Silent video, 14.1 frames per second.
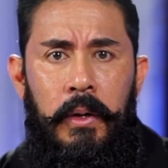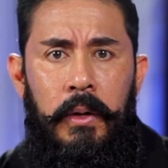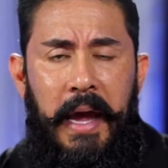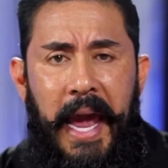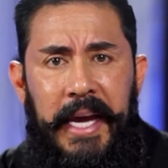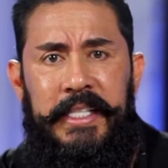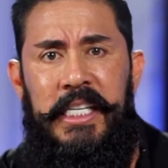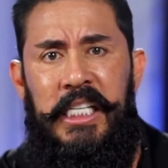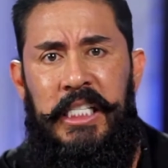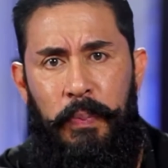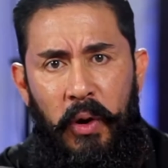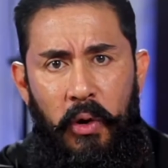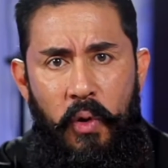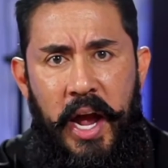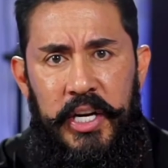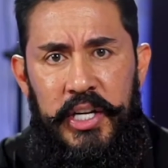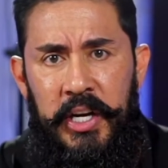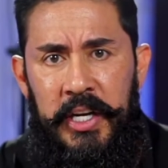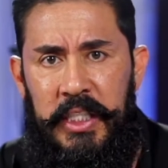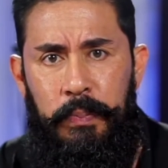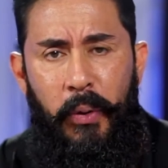AZ's
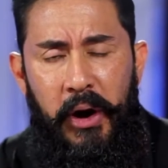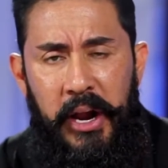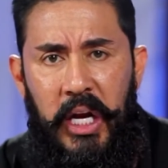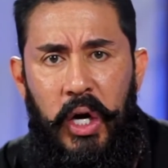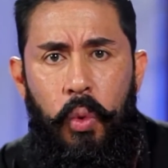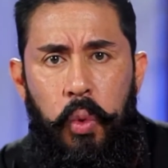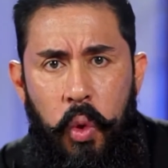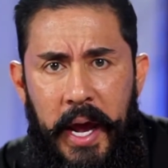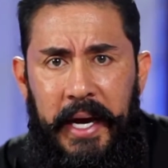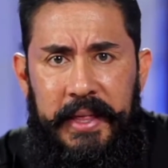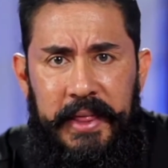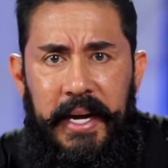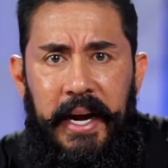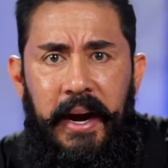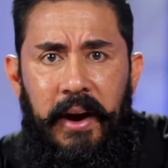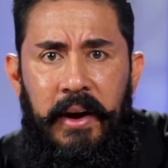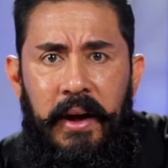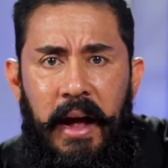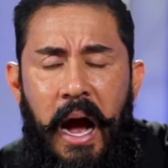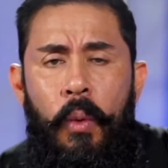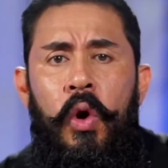progression is pretty quick there.
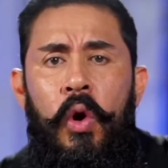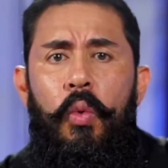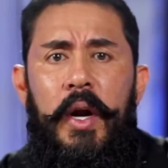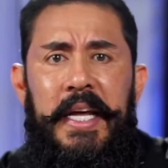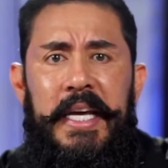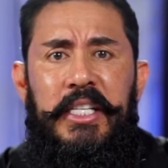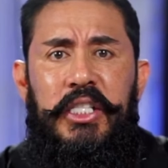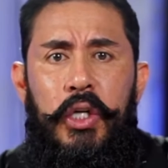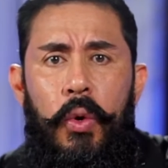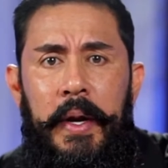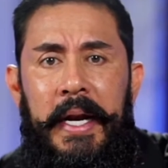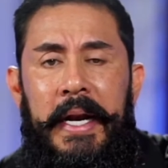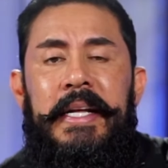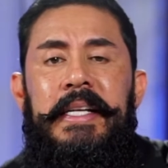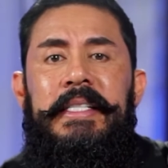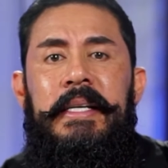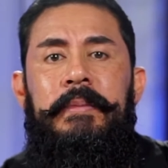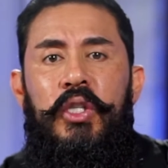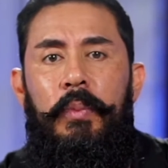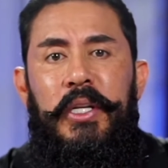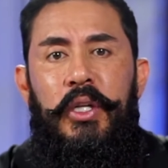I wonder what he's doing, and he
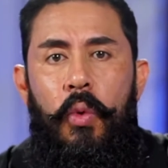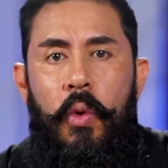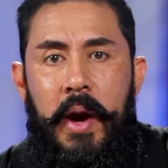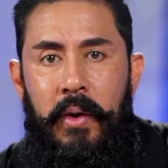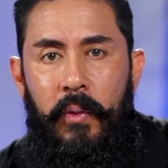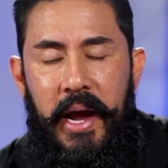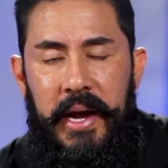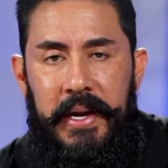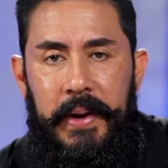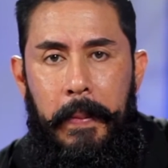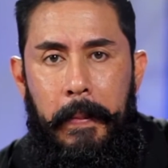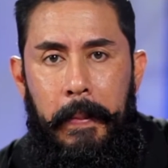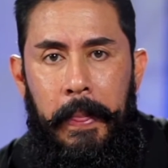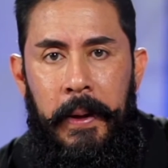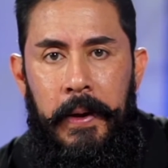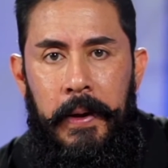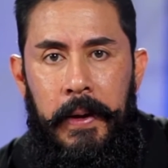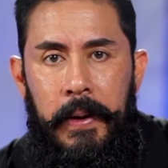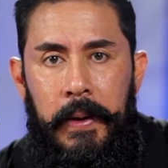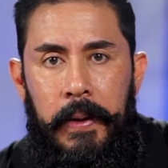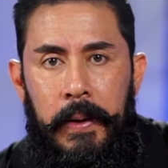seems to be doing it right.
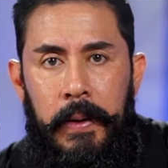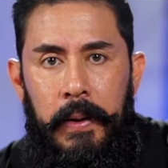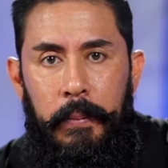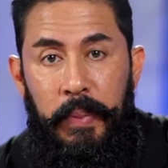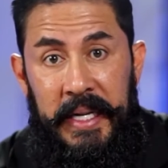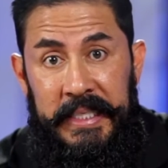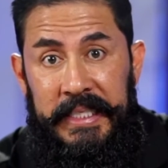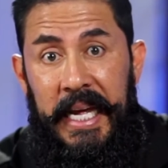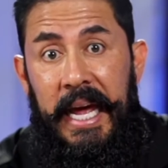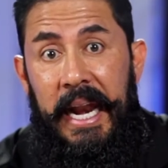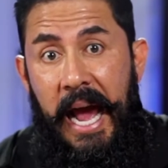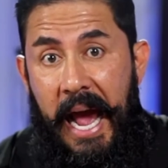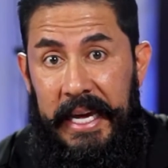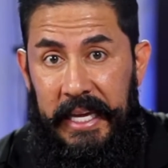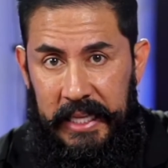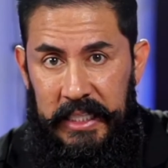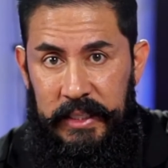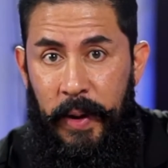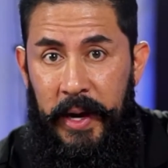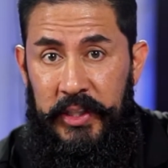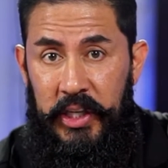But instead, I get
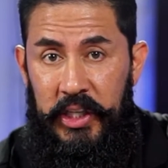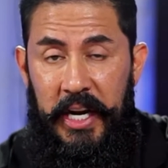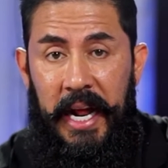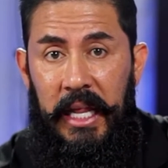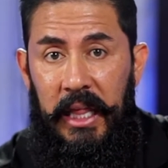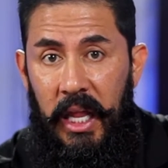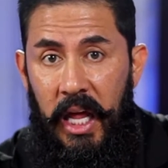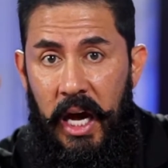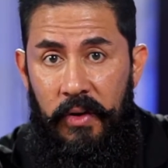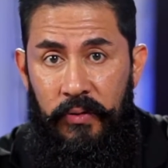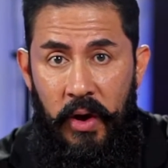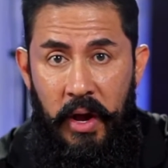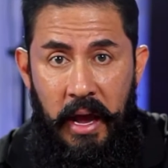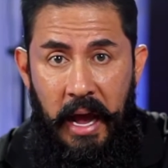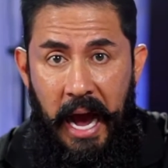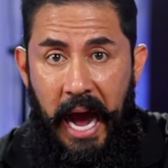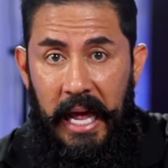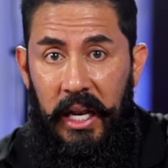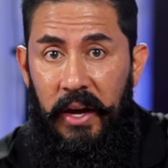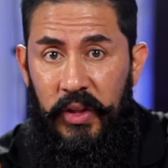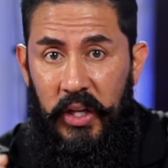this message. And I love, I
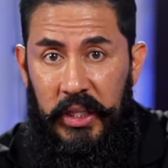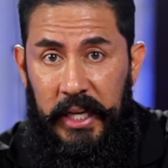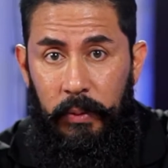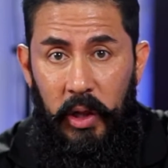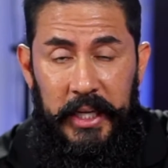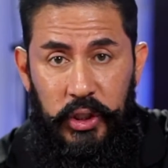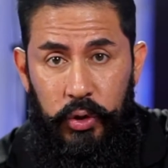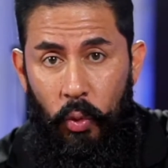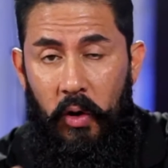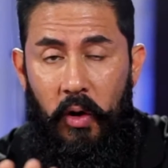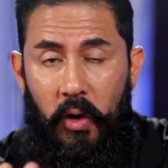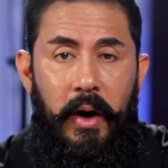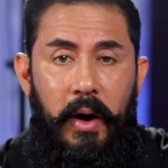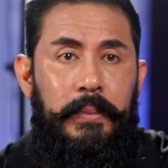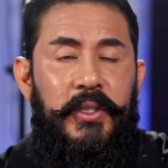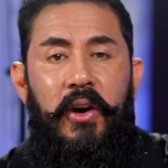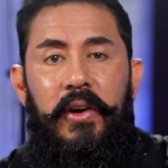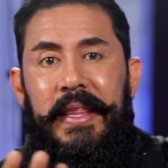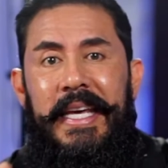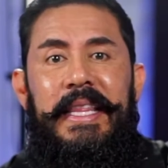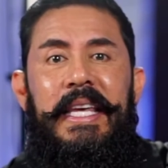love the double edged sword, or I'm
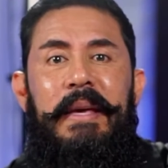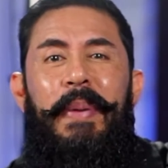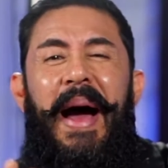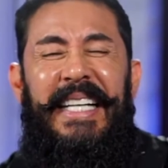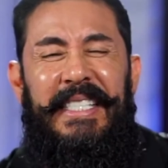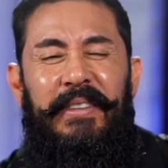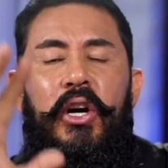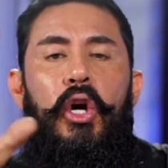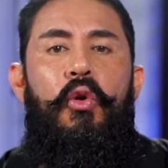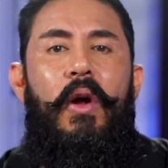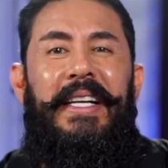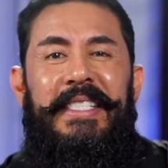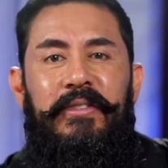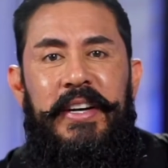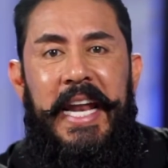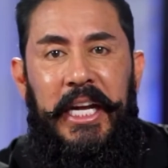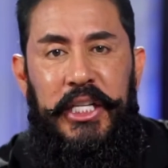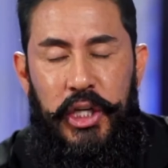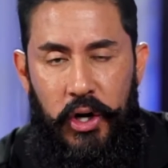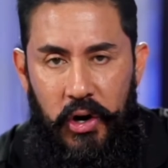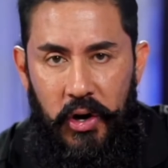sorry, the, the passive aggressive
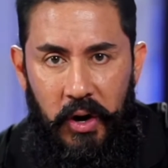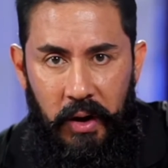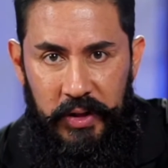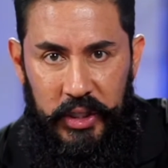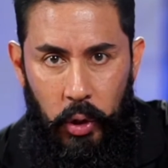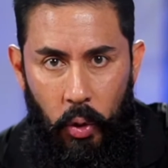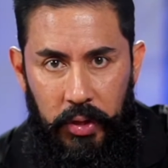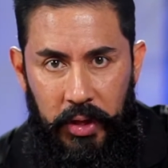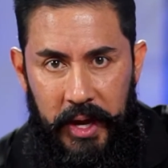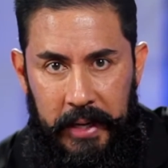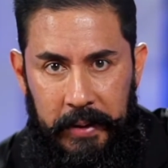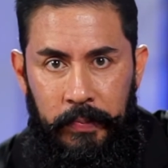nature of this whole thing.